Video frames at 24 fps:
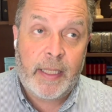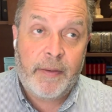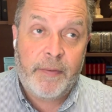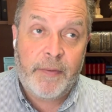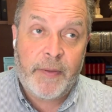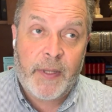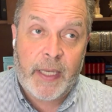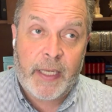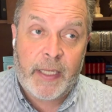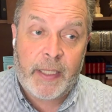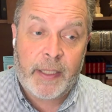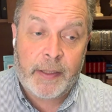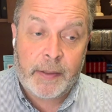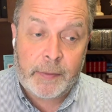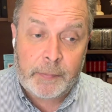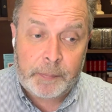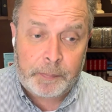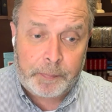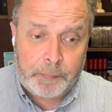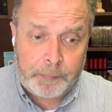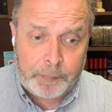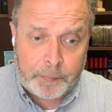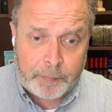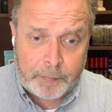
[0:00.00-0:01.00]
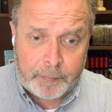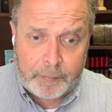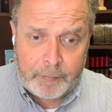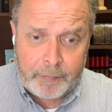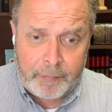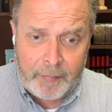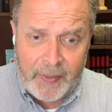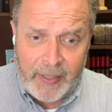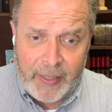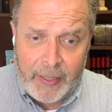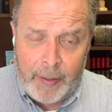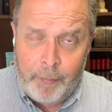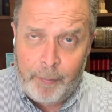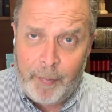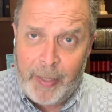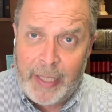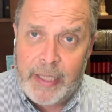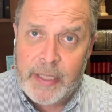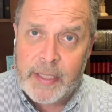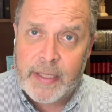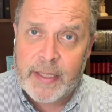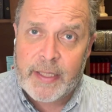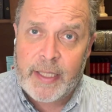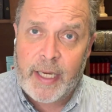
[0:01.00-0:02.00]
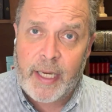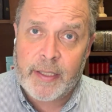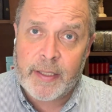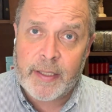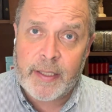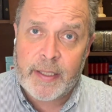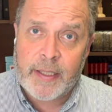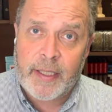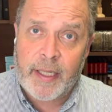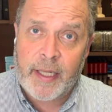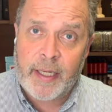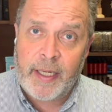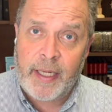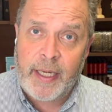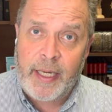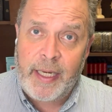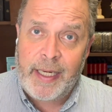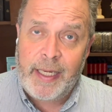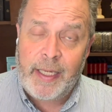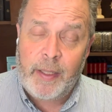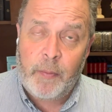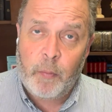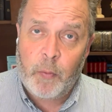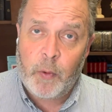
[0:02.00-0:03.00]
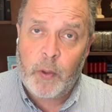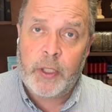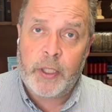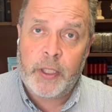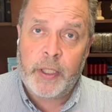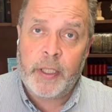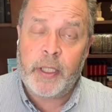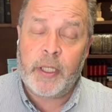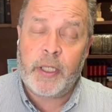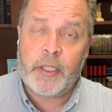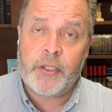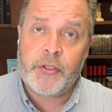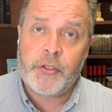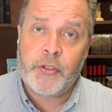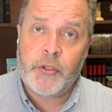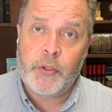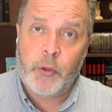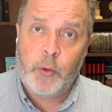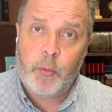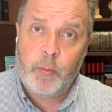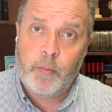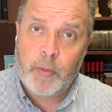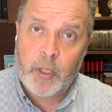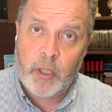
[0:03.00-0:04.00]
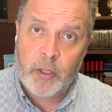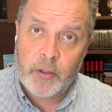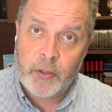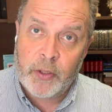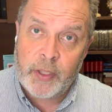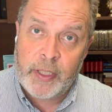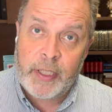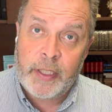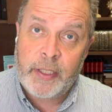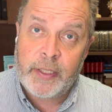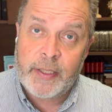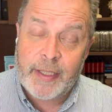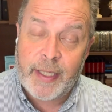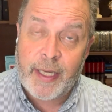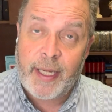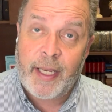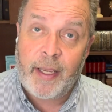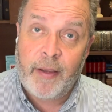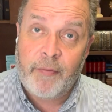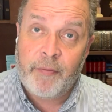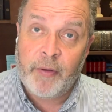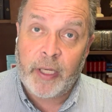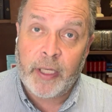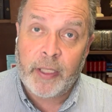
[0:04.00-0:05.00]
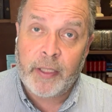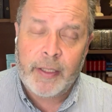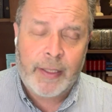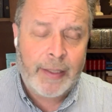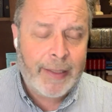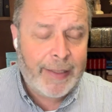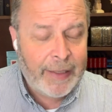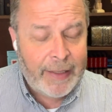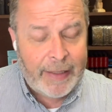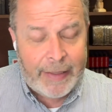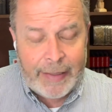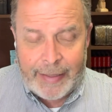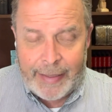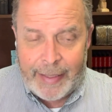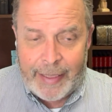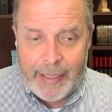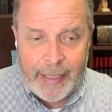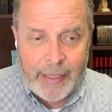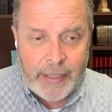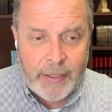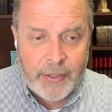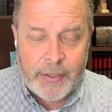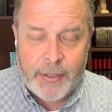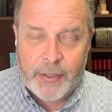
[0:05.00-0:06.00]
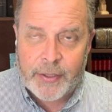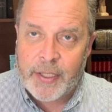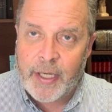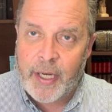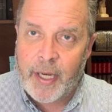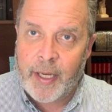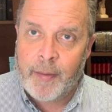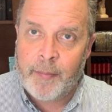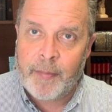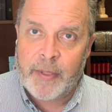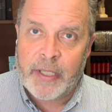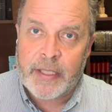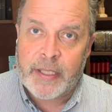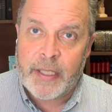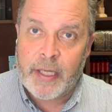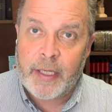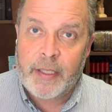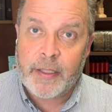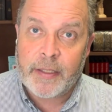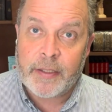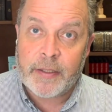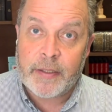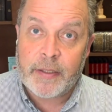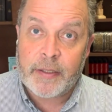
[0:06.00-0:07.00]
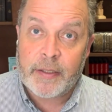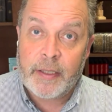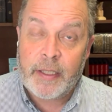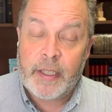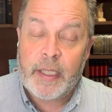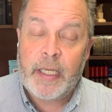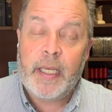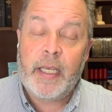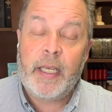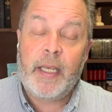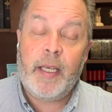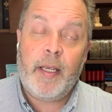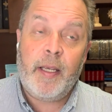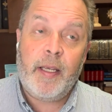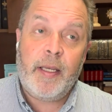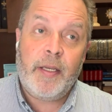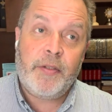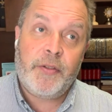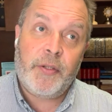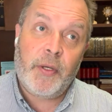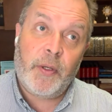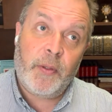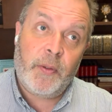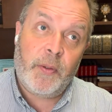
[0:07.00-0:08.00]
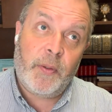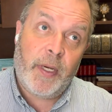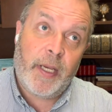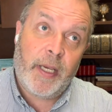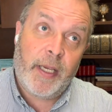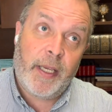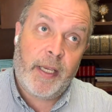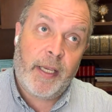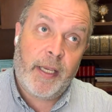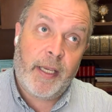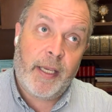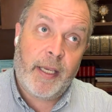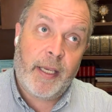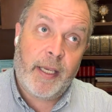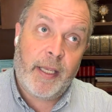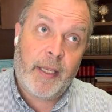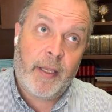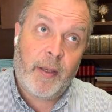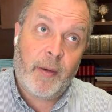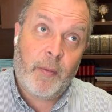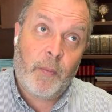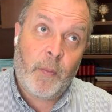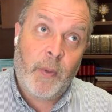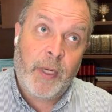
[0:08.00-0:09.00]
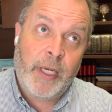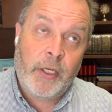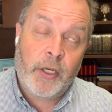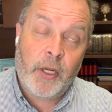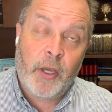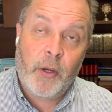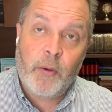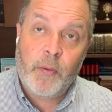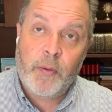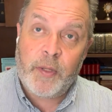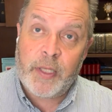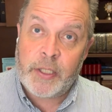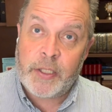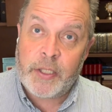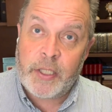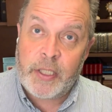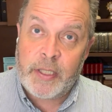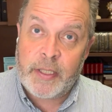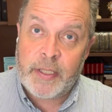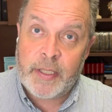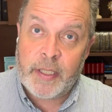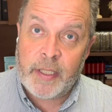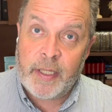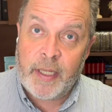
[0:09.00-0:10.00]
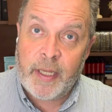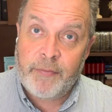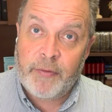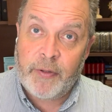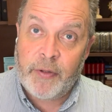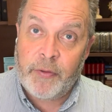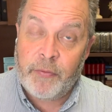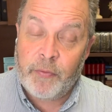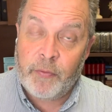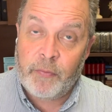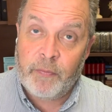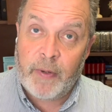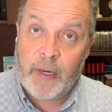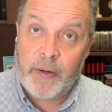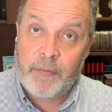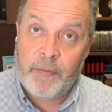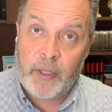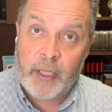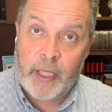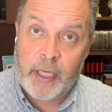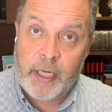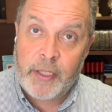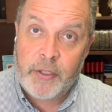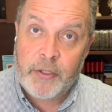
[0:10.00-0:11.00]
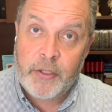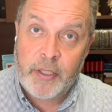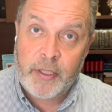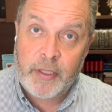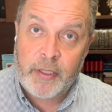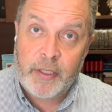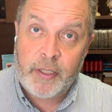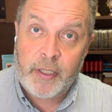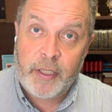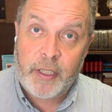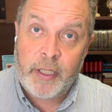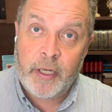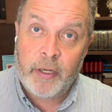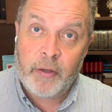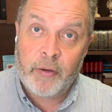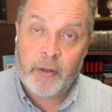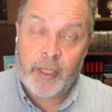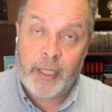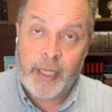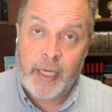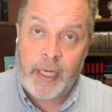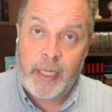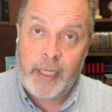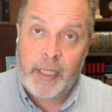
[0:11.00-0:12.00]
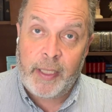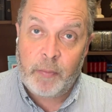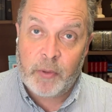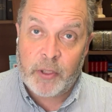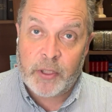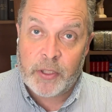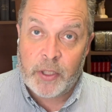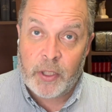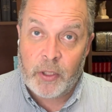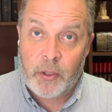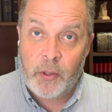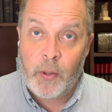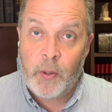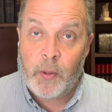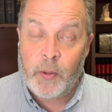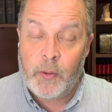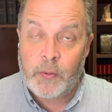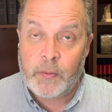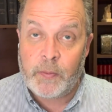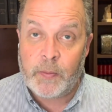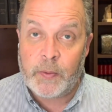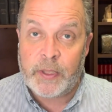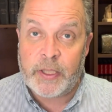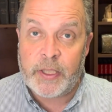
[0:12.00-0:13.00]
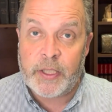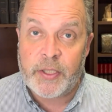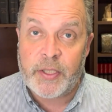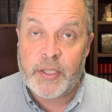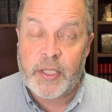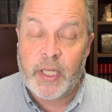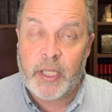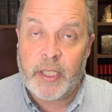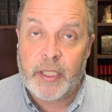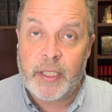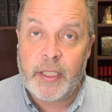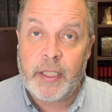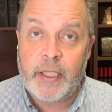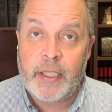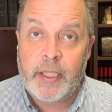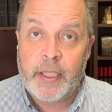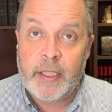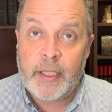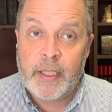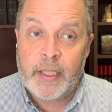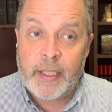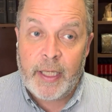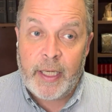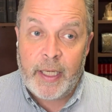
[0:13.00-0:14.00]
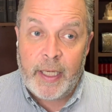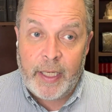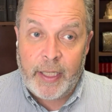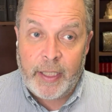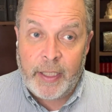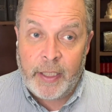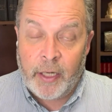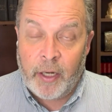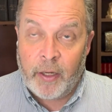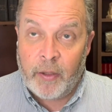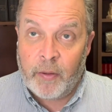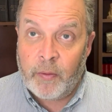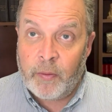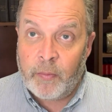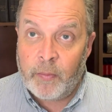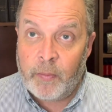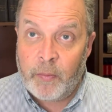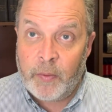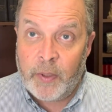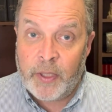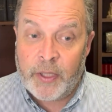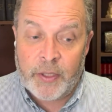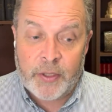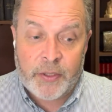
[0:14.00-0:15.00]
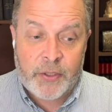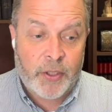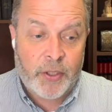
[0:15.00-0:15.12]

Then it makes sense that he would assume her into heaven. It's just common sense. So we know that she's in heaven through Revelation. You know, a lady was clothed with the sun, you know, with the